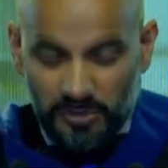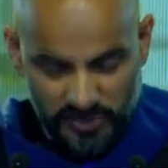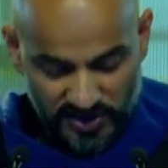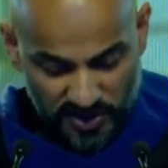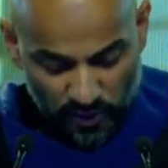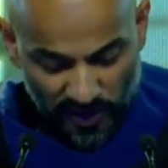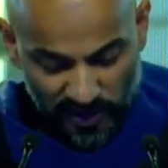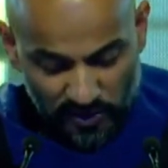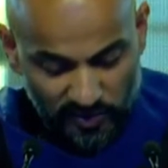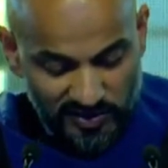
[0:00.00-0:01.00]
You see, your
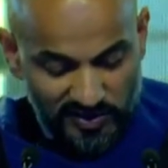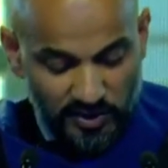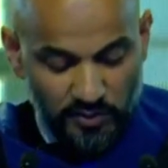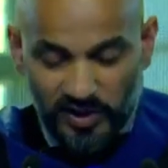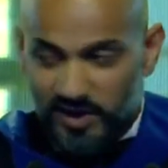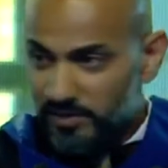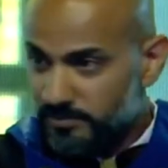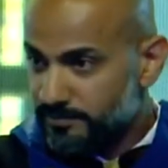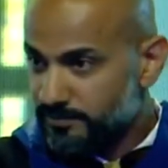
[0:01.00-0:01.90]
AUD degree